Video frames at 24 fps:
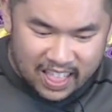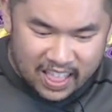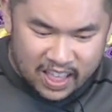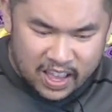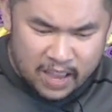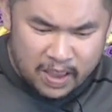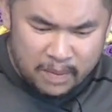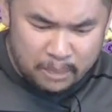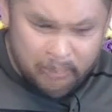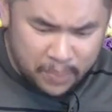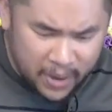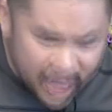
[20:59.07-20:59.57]

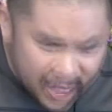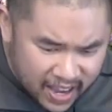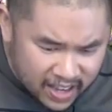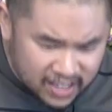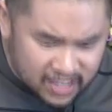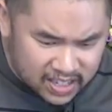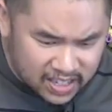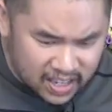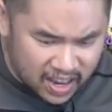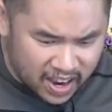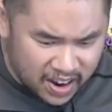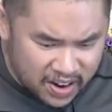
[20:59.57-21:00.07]
He
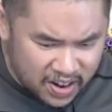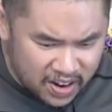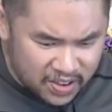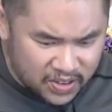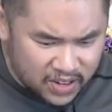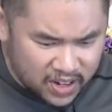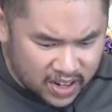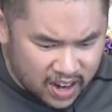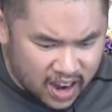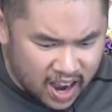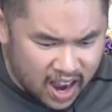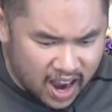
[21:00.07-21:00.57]
picks another
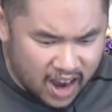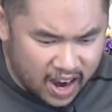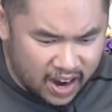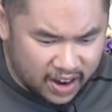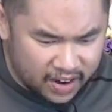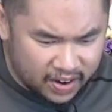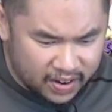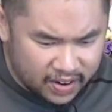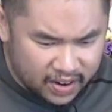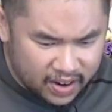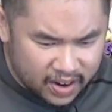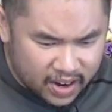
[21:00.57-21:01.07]
guy.
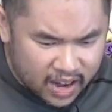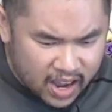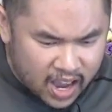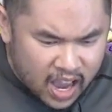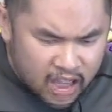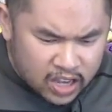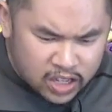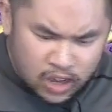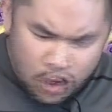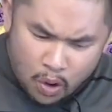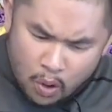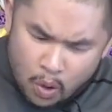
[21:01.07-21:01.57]

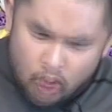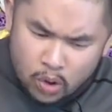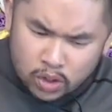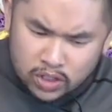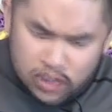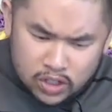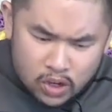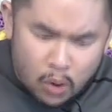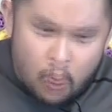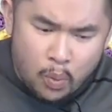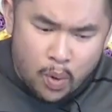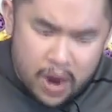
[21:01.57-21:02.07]
So
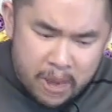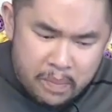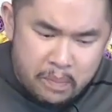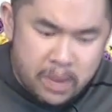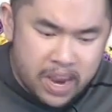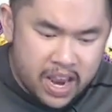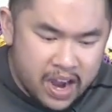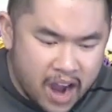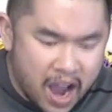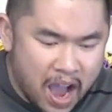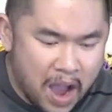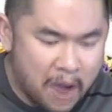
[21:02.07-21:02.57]
we
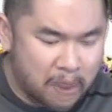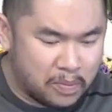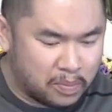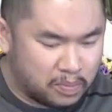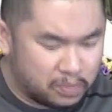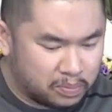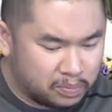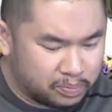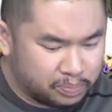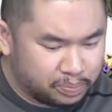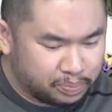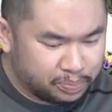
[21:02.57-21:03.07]
meet
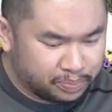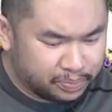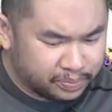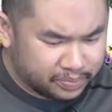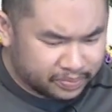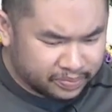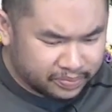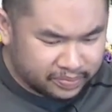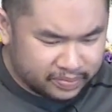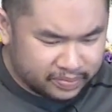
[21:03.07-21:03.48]
up,